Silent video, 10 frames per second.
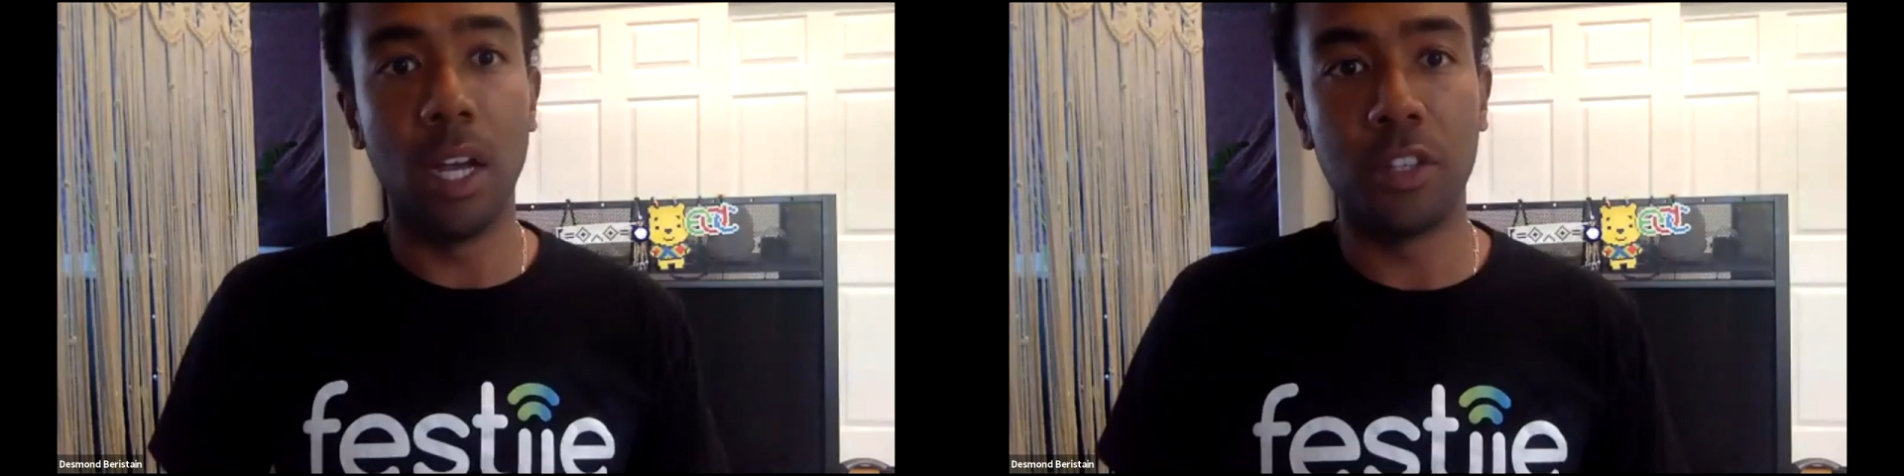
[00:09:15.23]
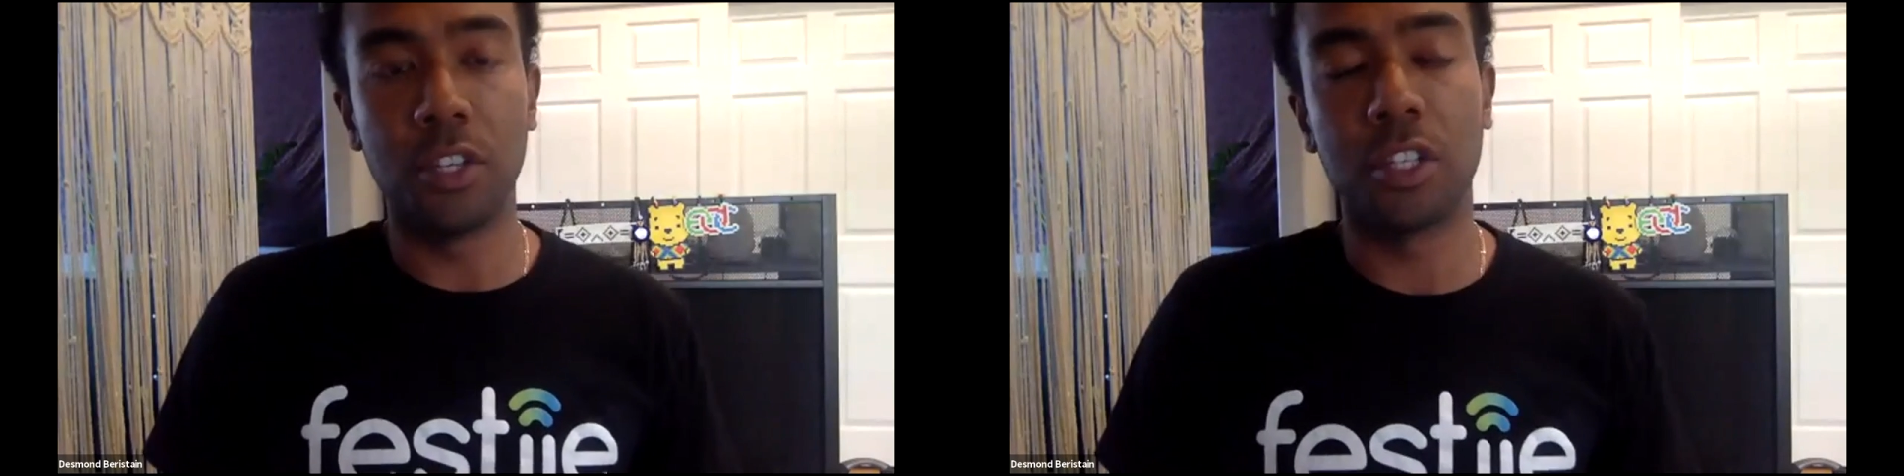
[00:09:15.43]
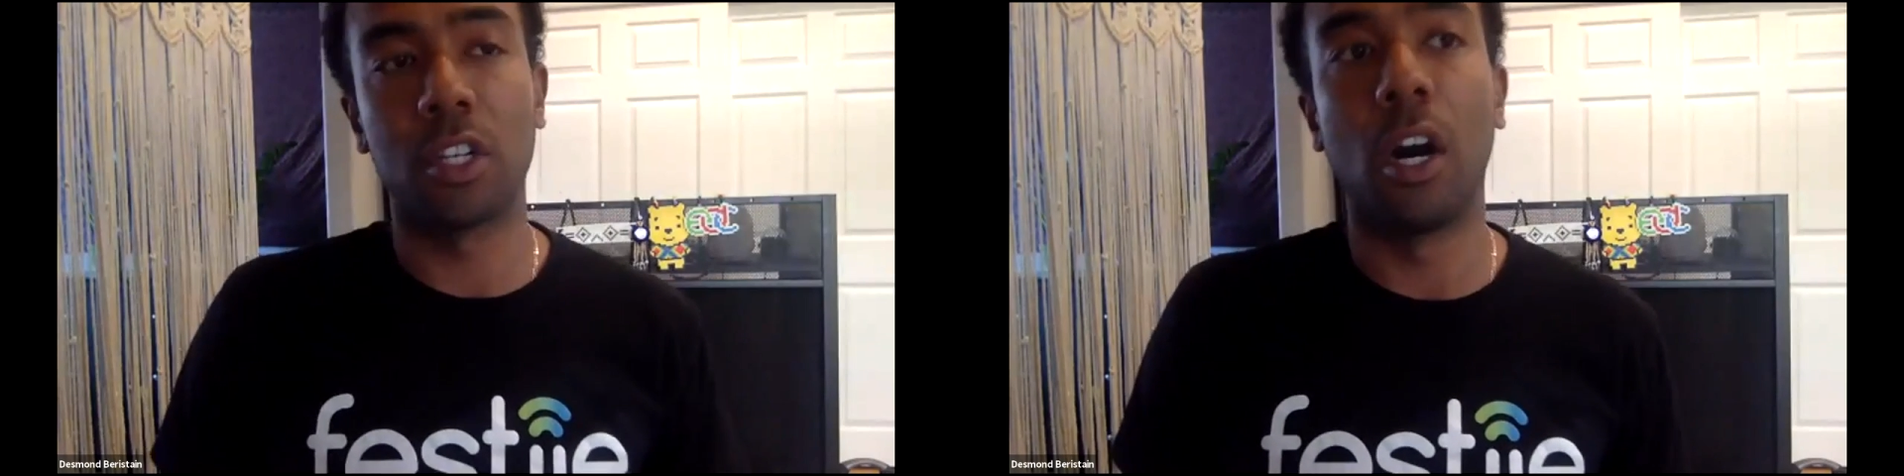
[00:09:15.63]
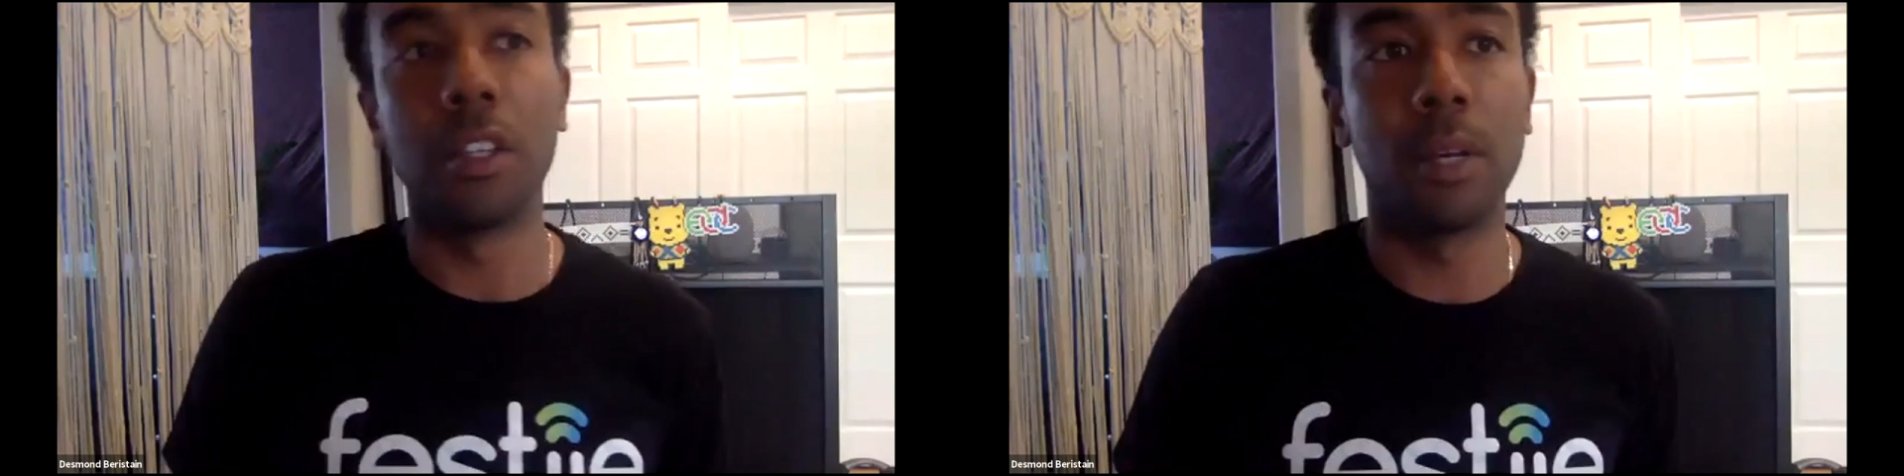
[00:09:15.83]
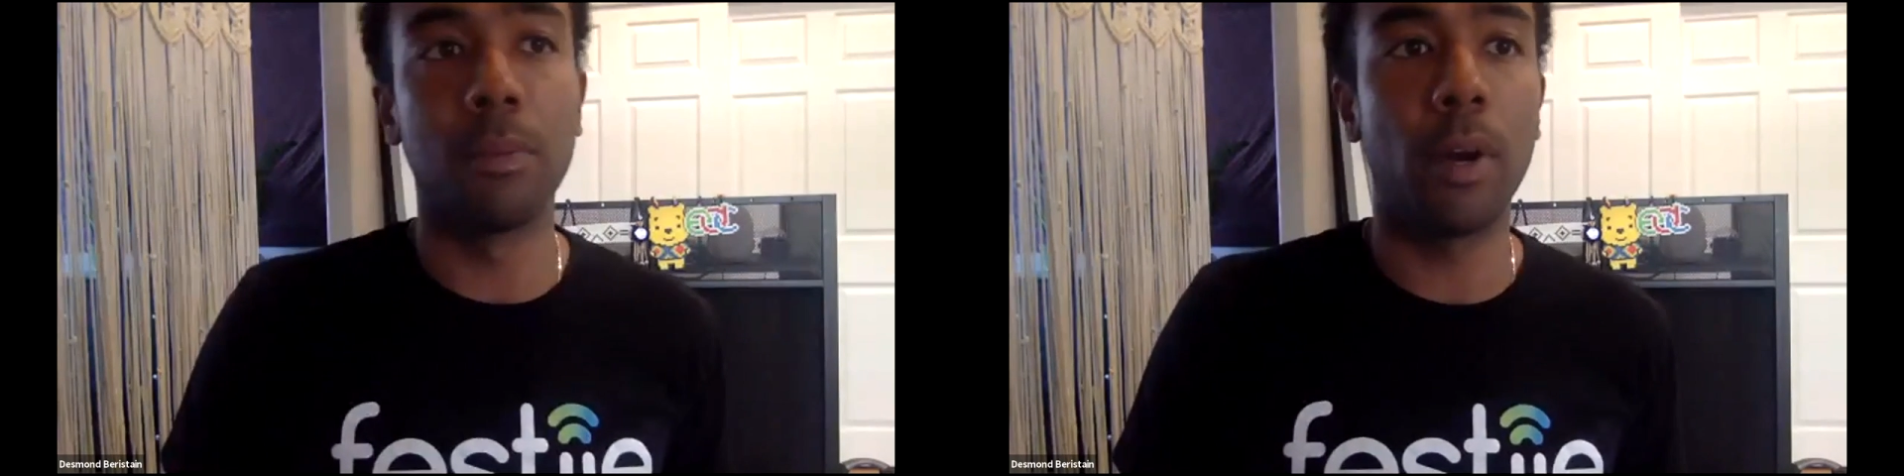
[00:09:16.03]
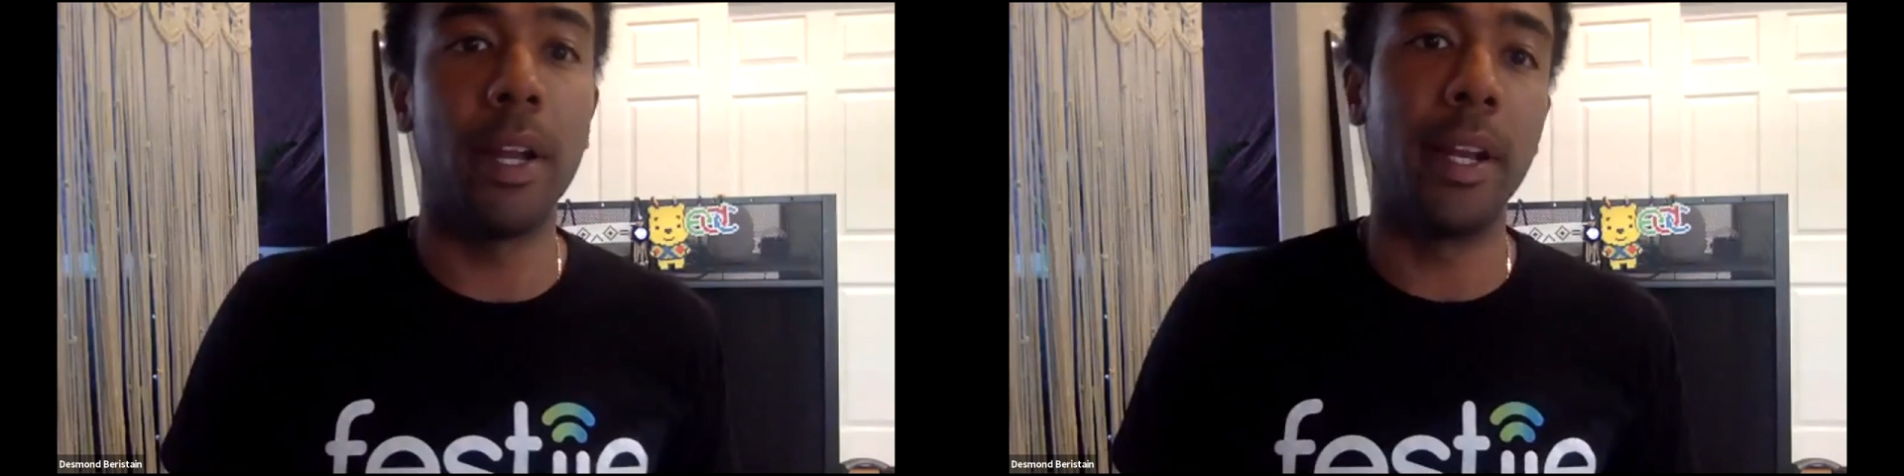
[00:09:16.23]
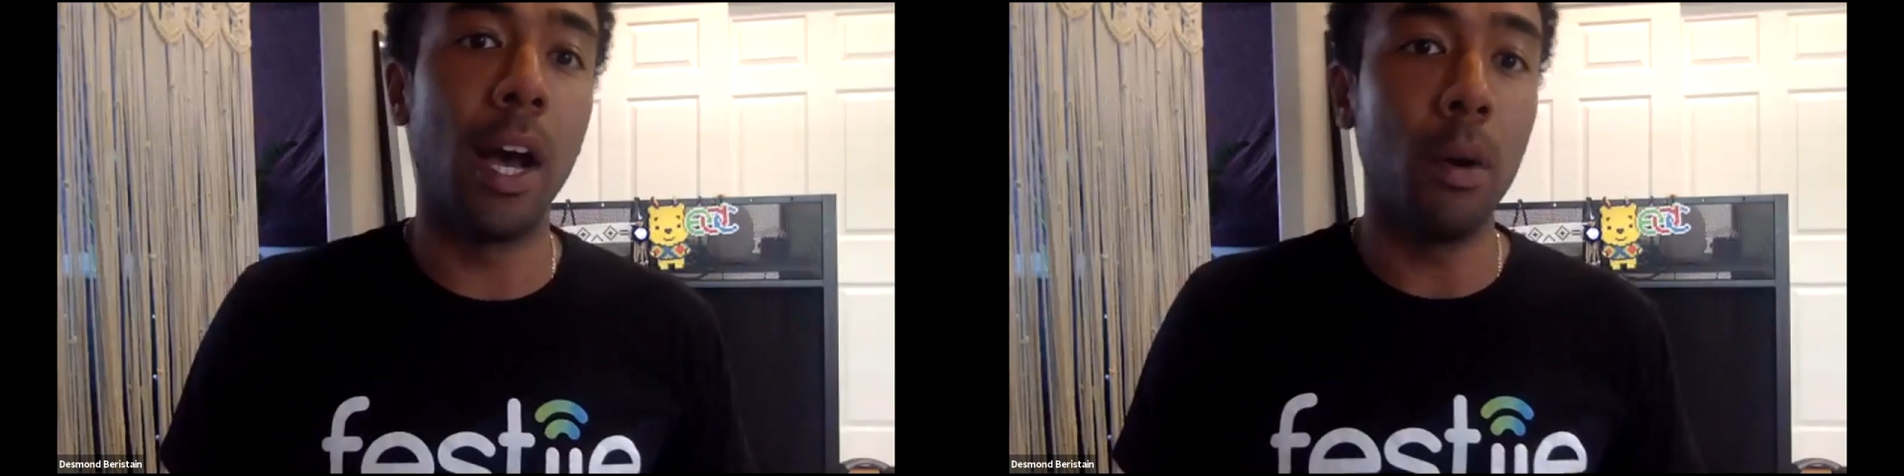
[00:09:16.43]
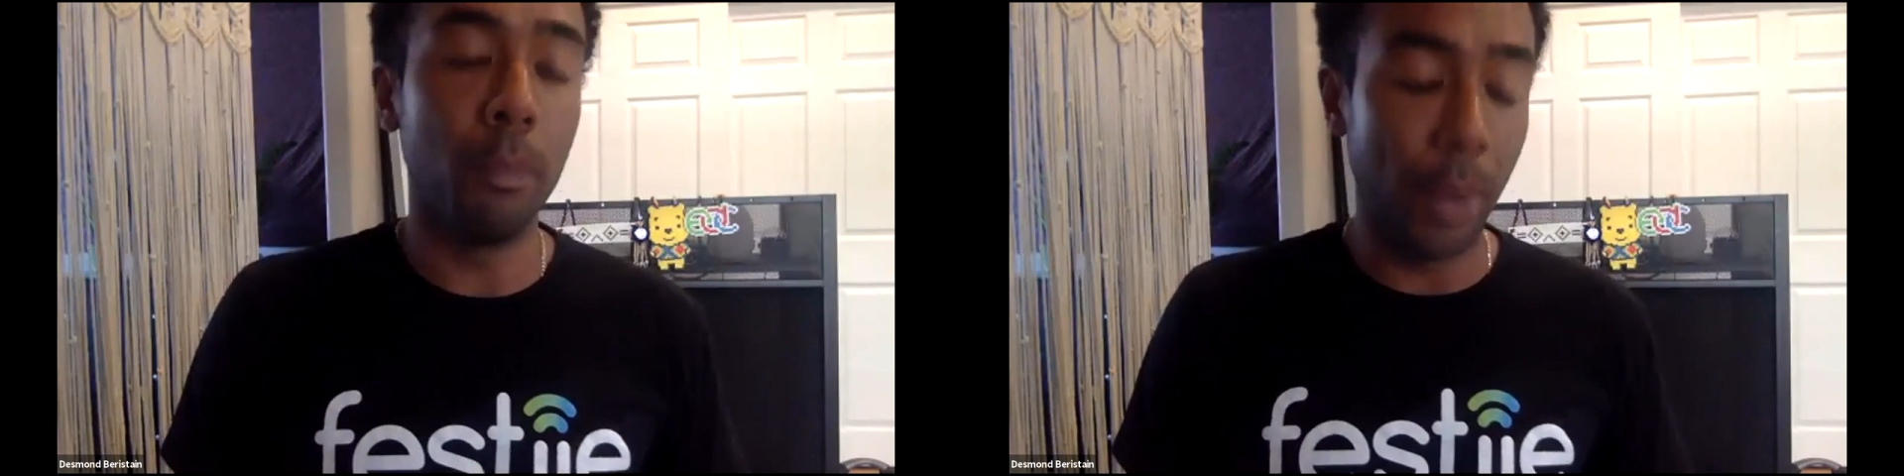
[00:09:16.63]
just a concept right now.